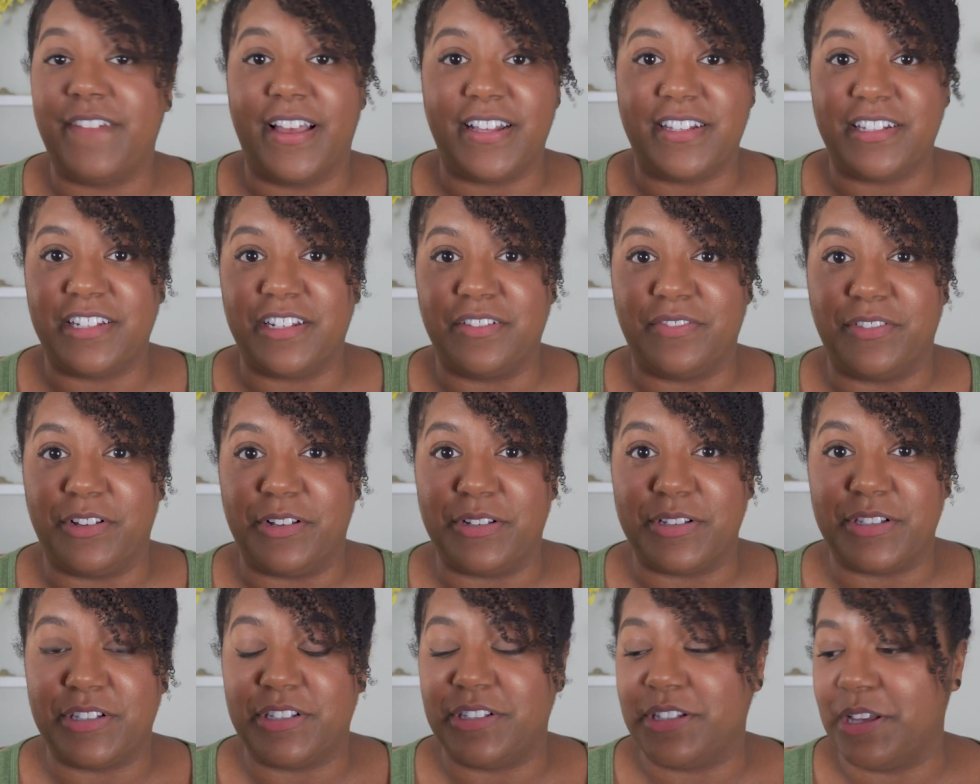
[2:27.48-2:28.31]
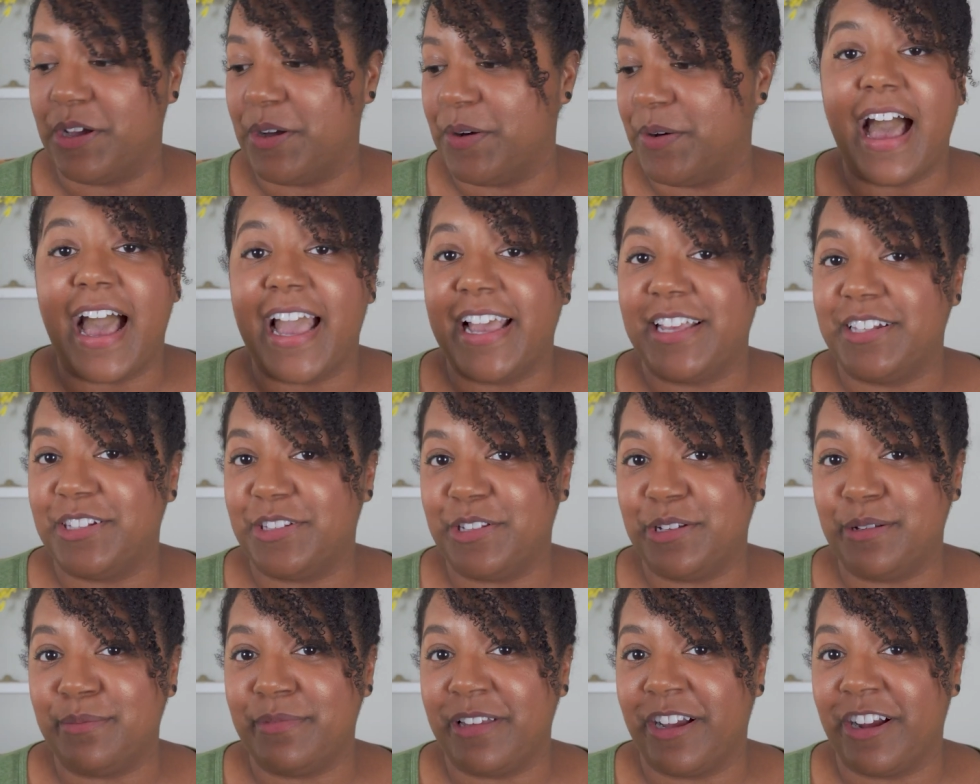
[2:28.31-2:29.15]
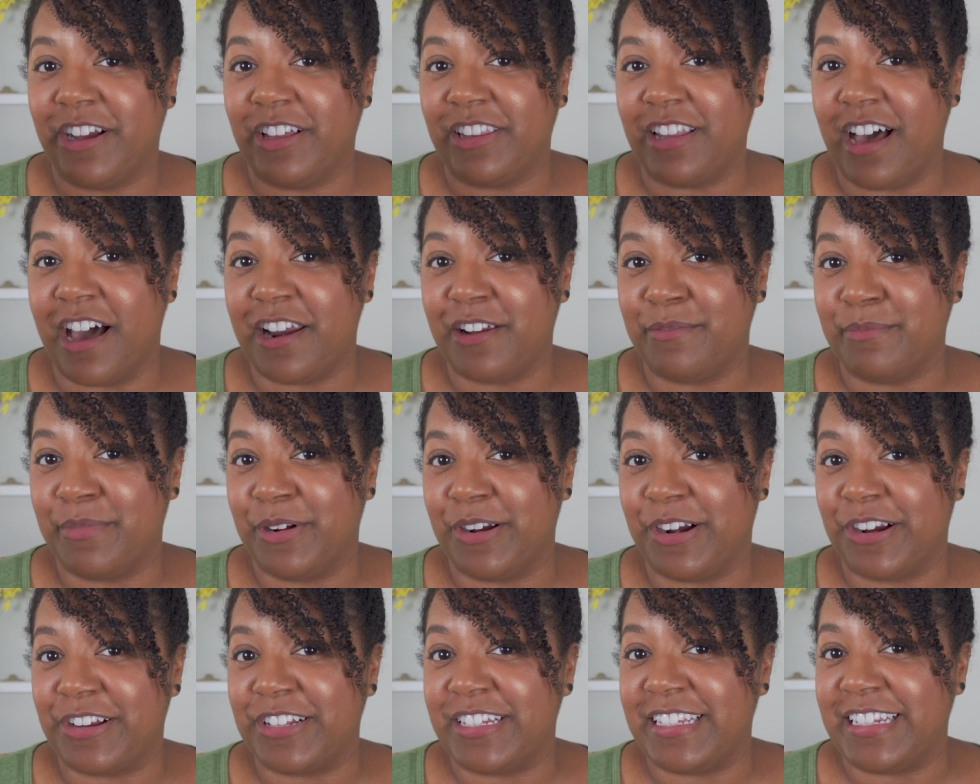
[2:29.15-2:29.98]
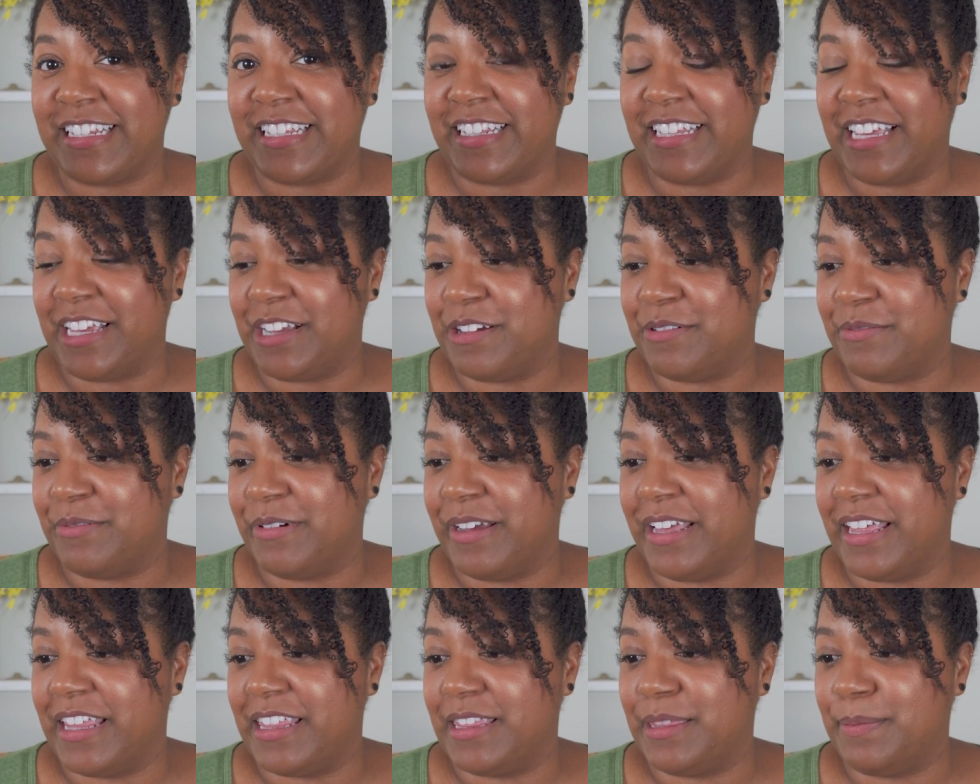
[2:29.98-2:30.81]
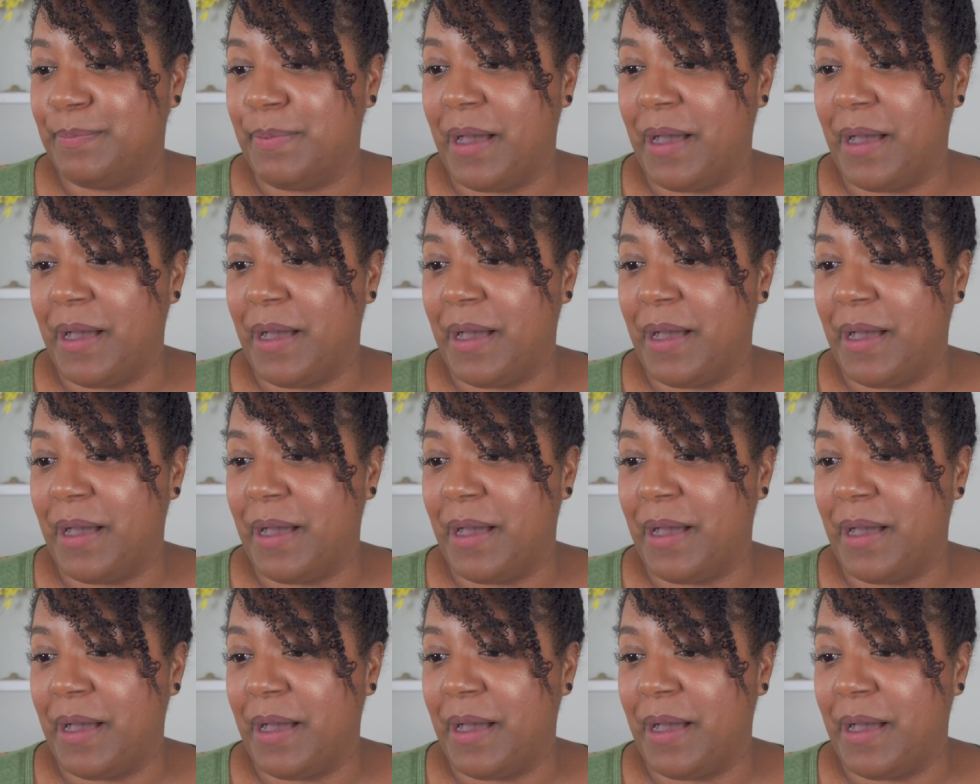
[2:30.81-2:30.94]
Festival. So I assume there are a lot of murders dealing with